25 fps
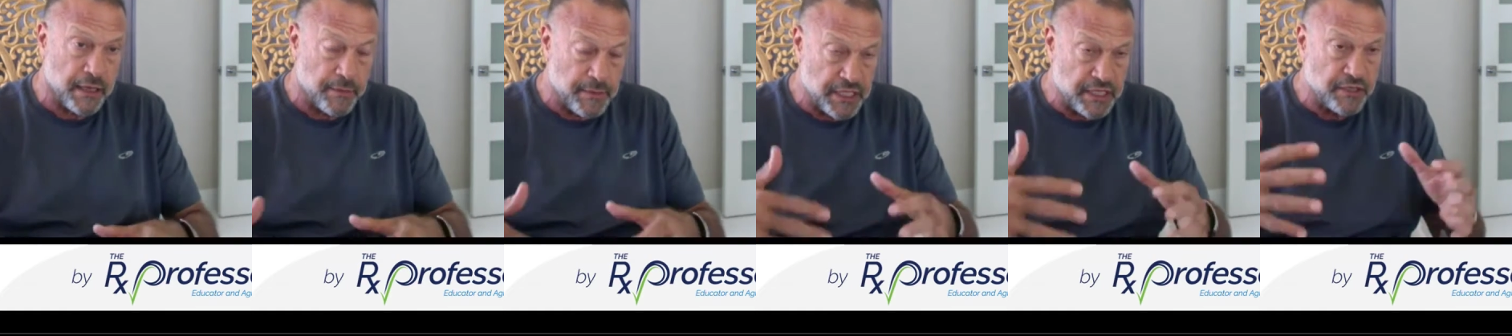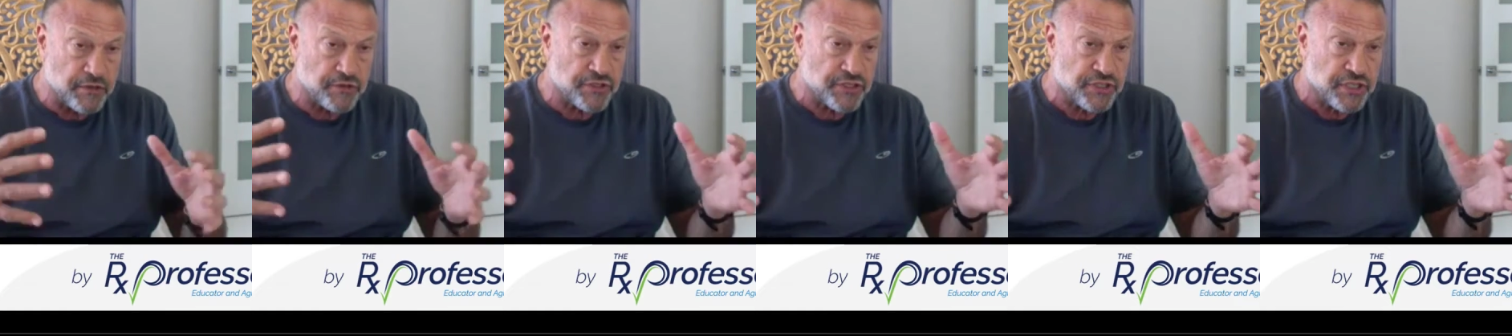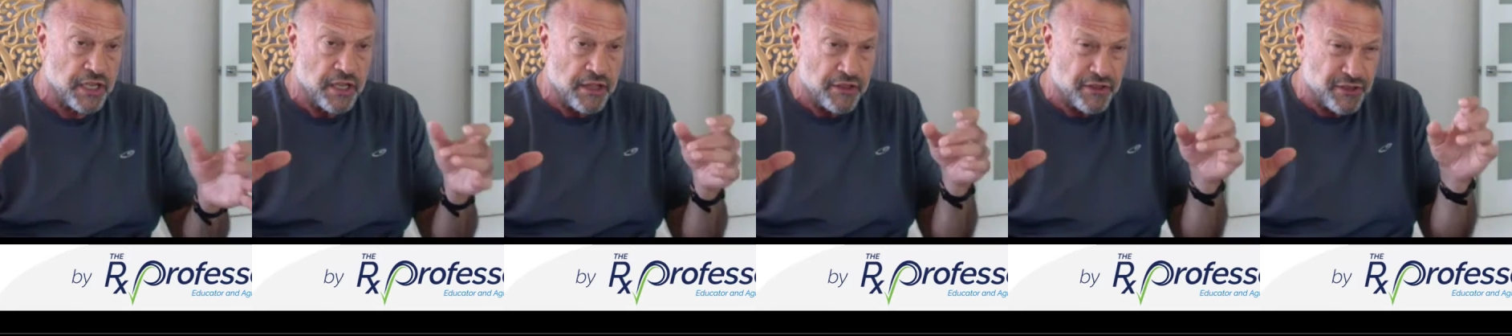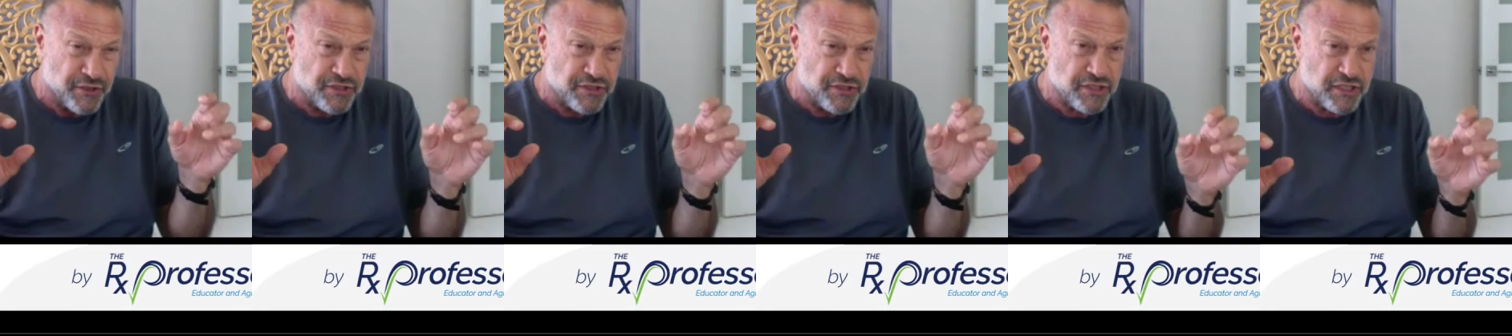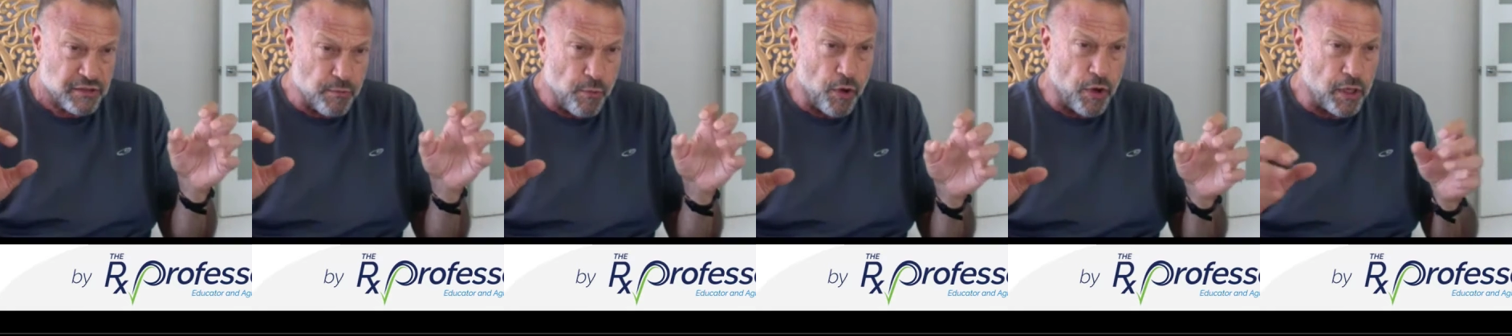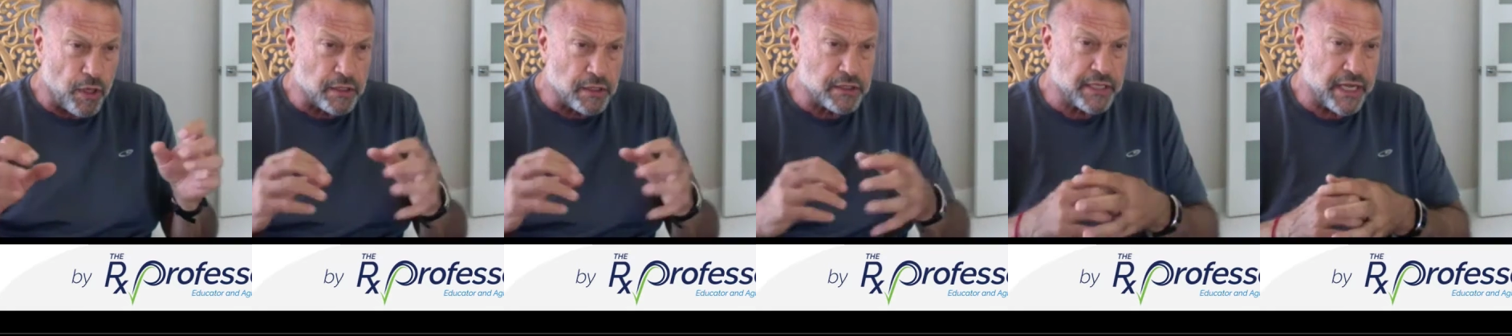small
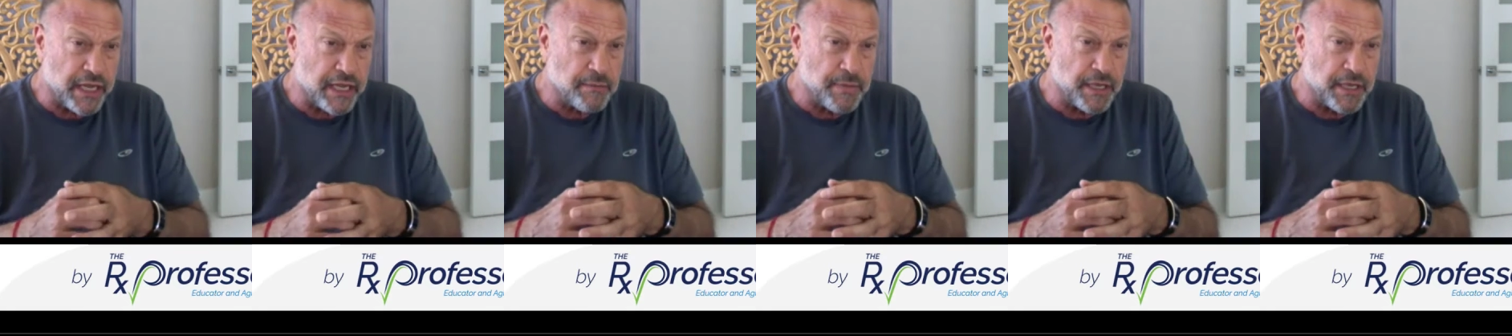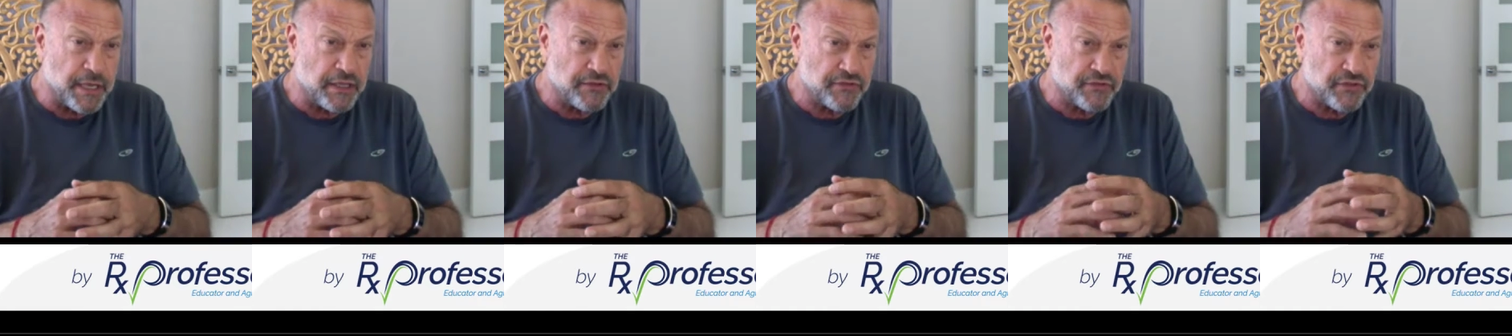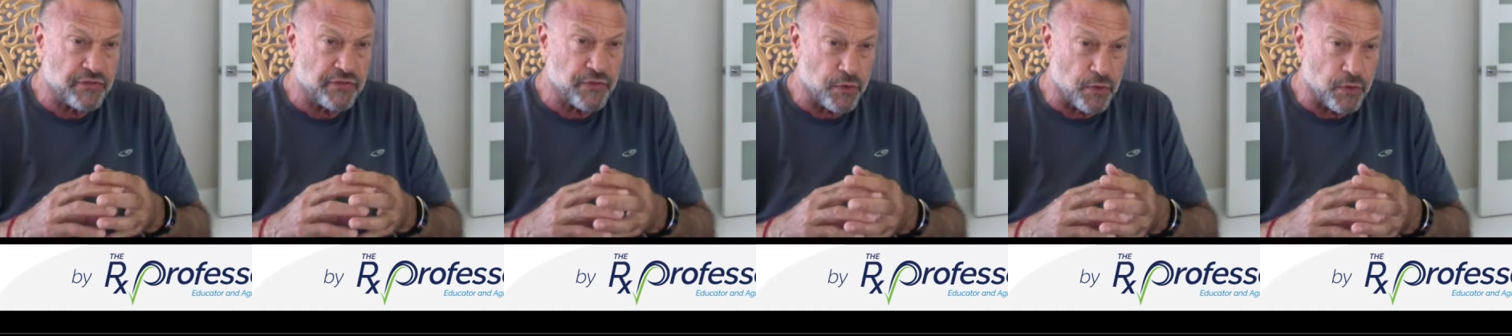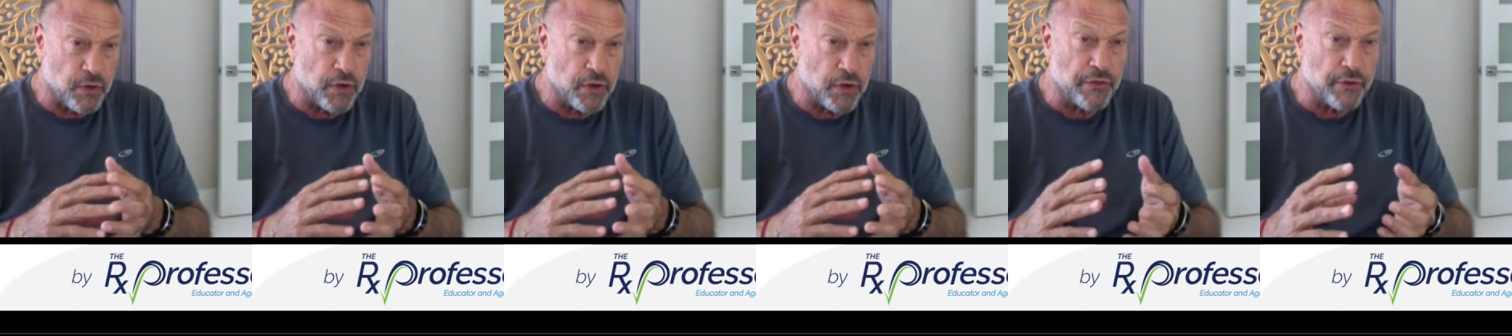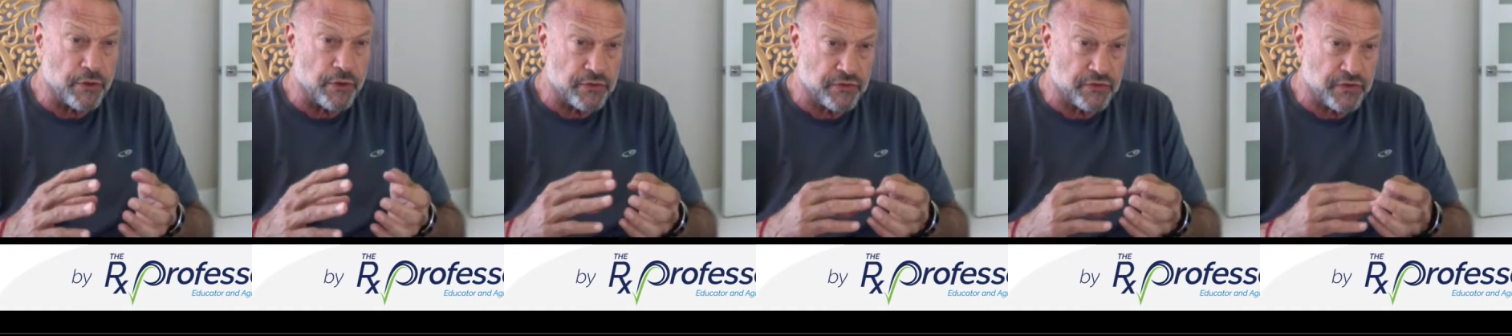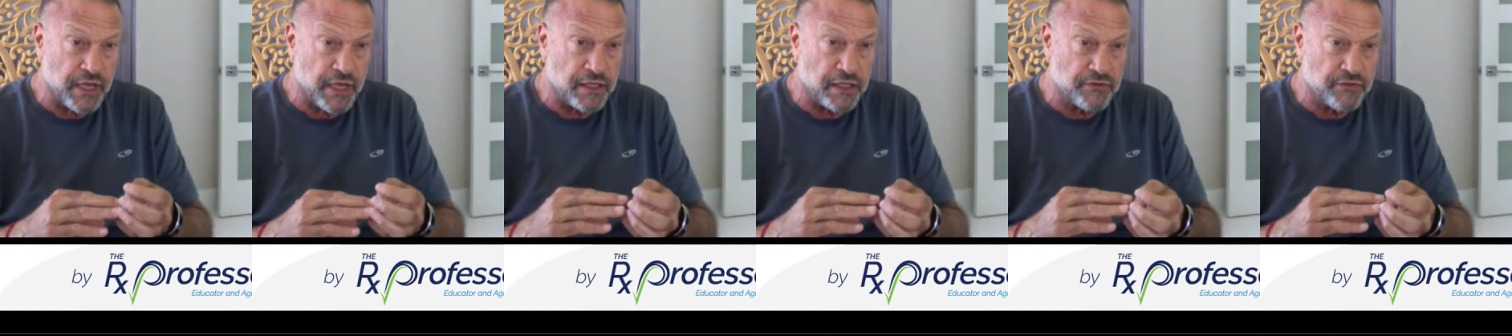databases for all those kinds of
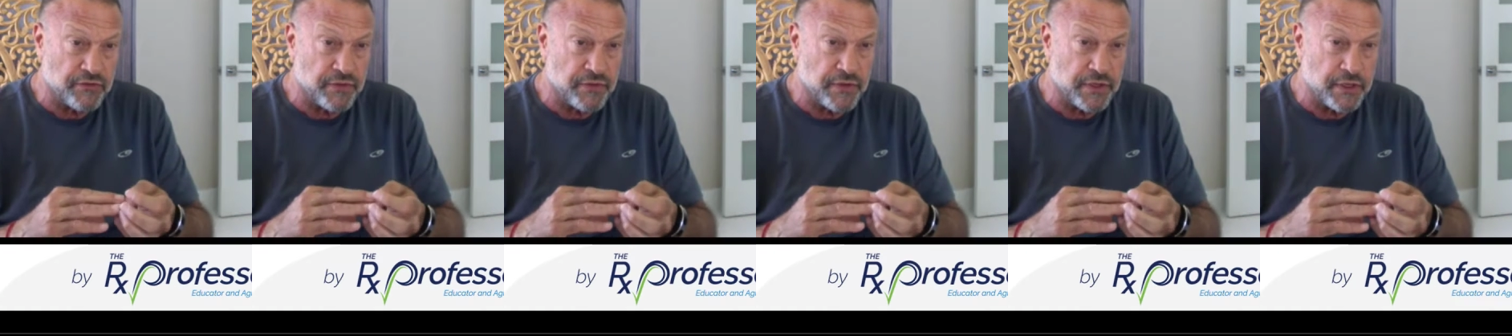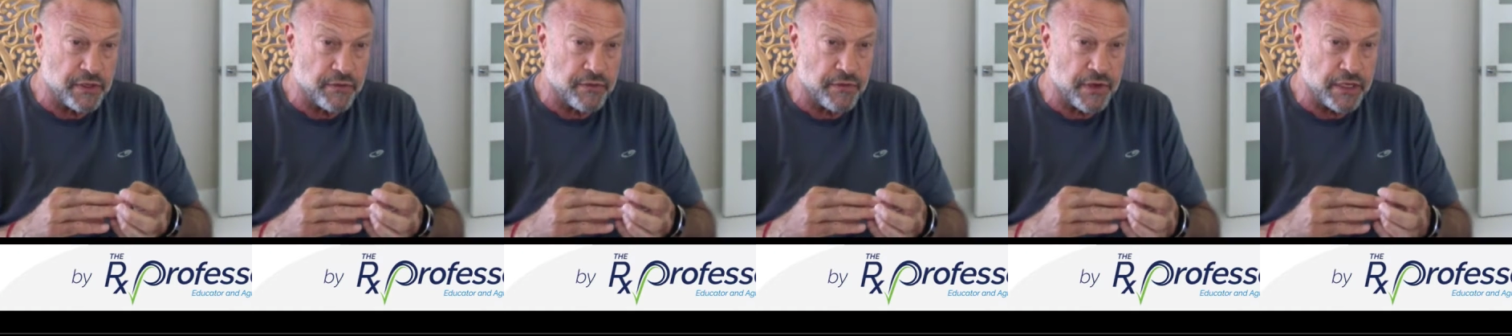interventions.